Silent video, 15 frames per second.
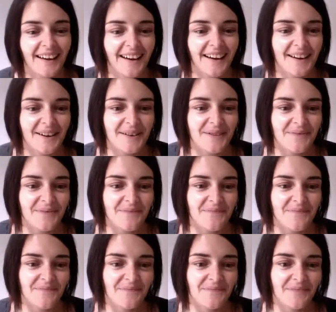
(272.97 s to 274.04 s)

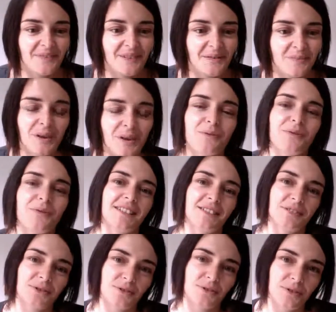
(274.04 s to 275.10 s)
But I really
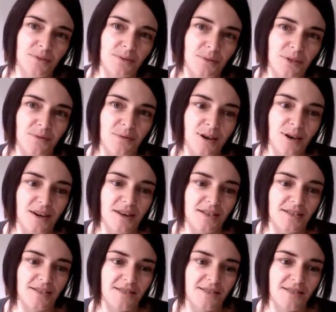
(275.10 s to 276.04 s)
enjoyed the 24 hours,